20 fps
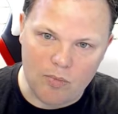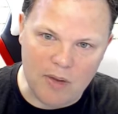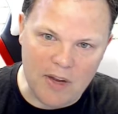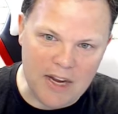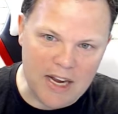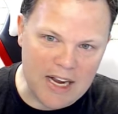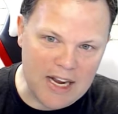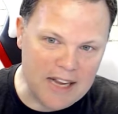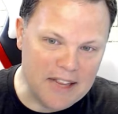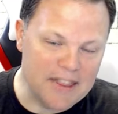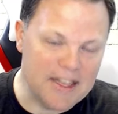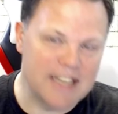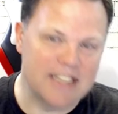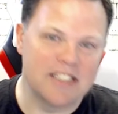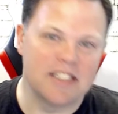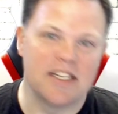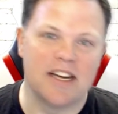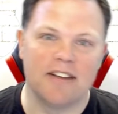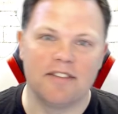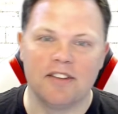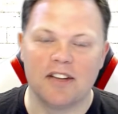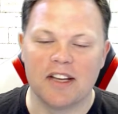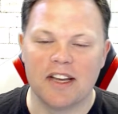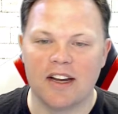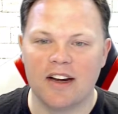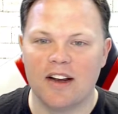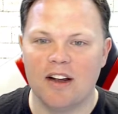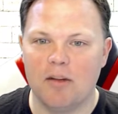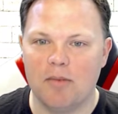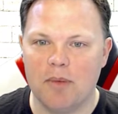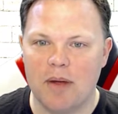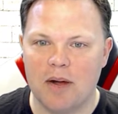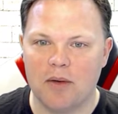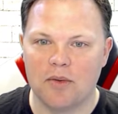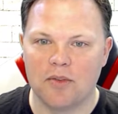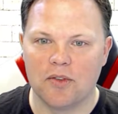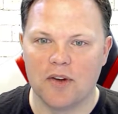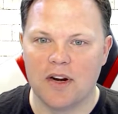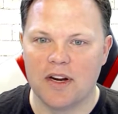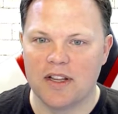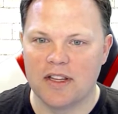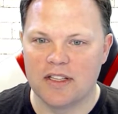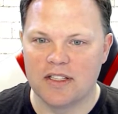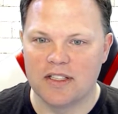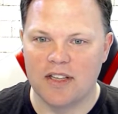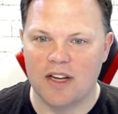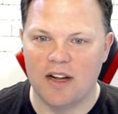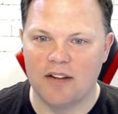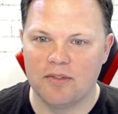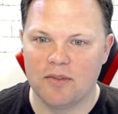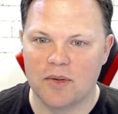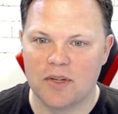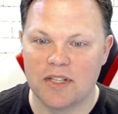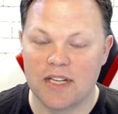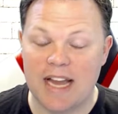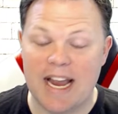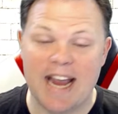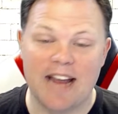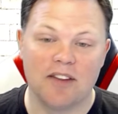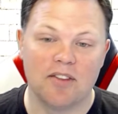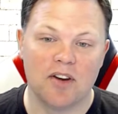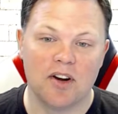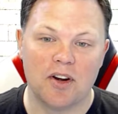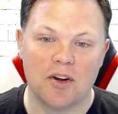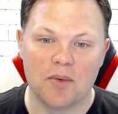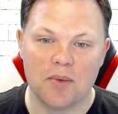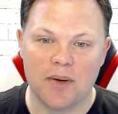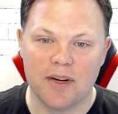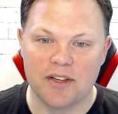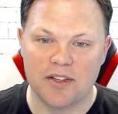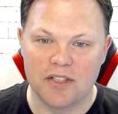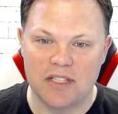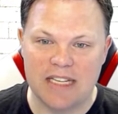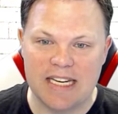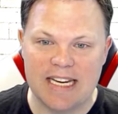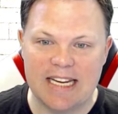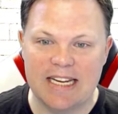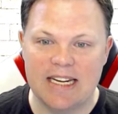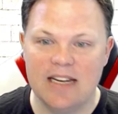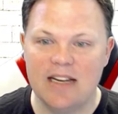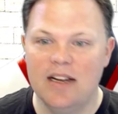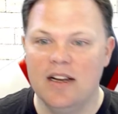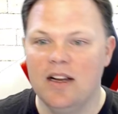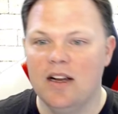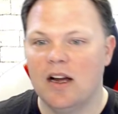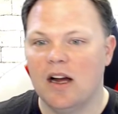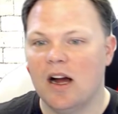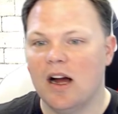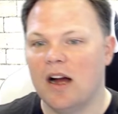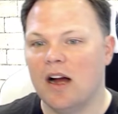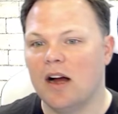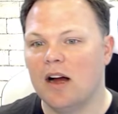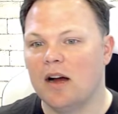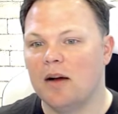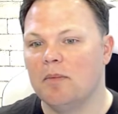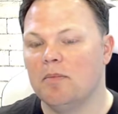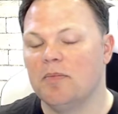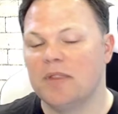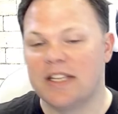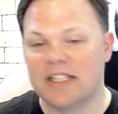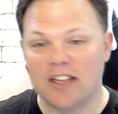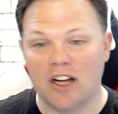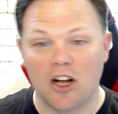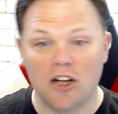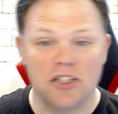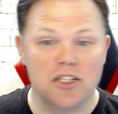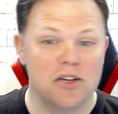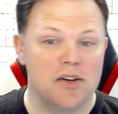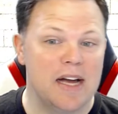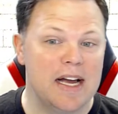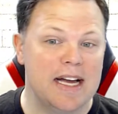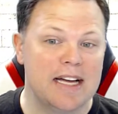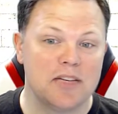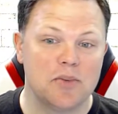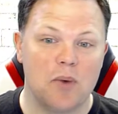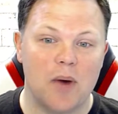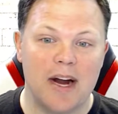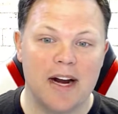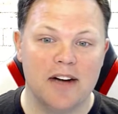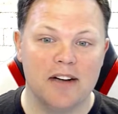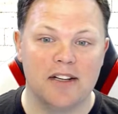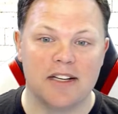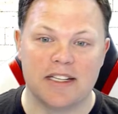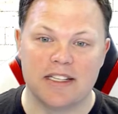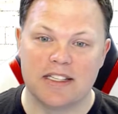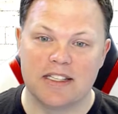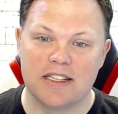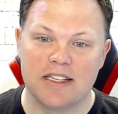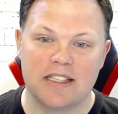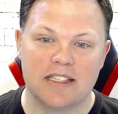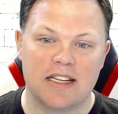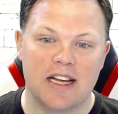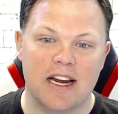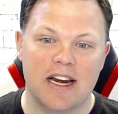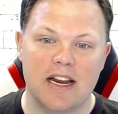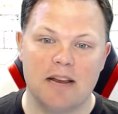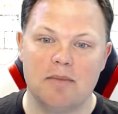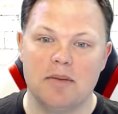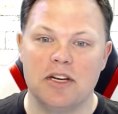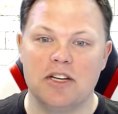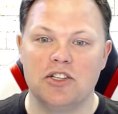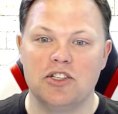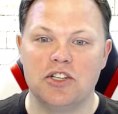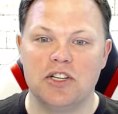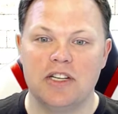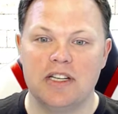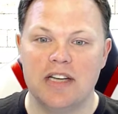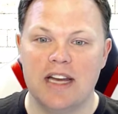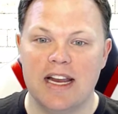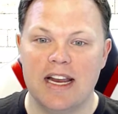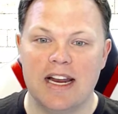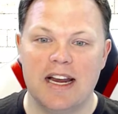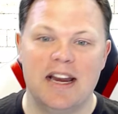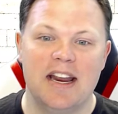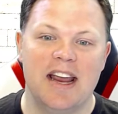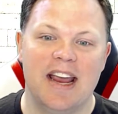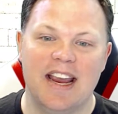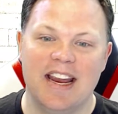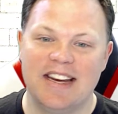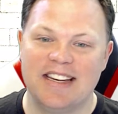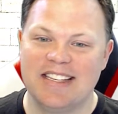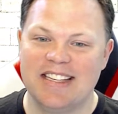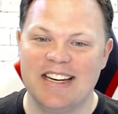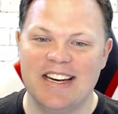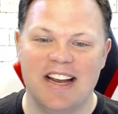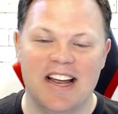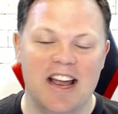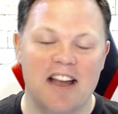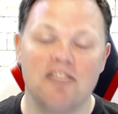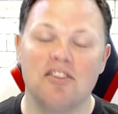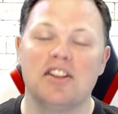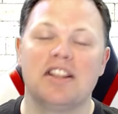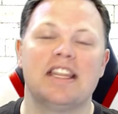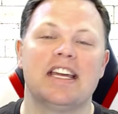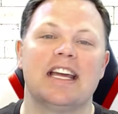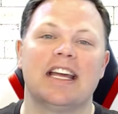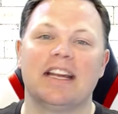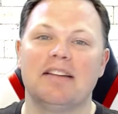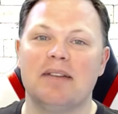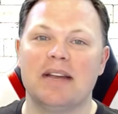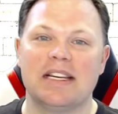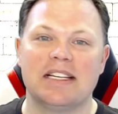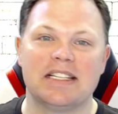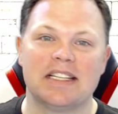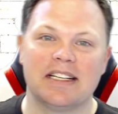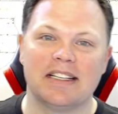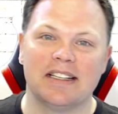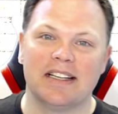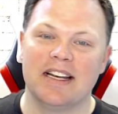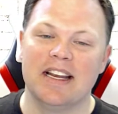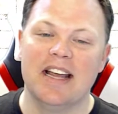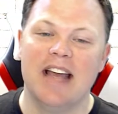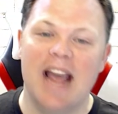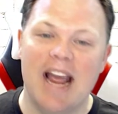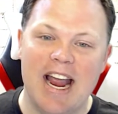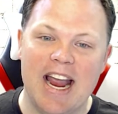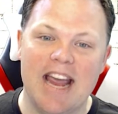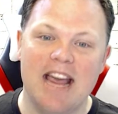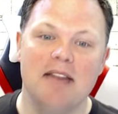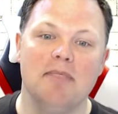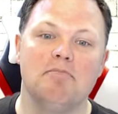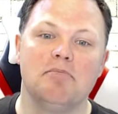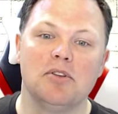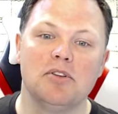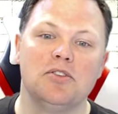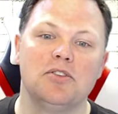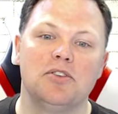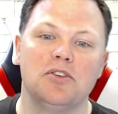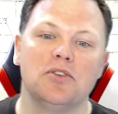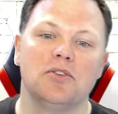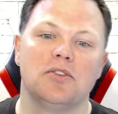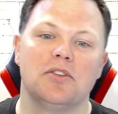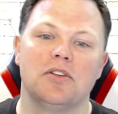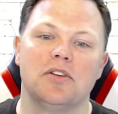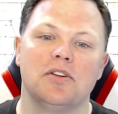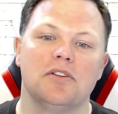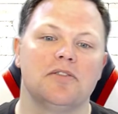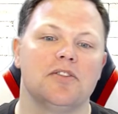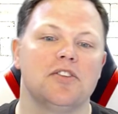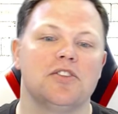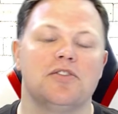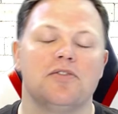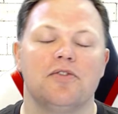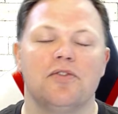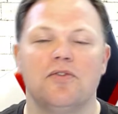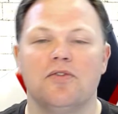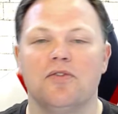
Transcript: that's definitely going to help out when running these softwares and running Windows 10. This also has wireless. It's got ABG and AC, everything basically, and Bluetooth, the new version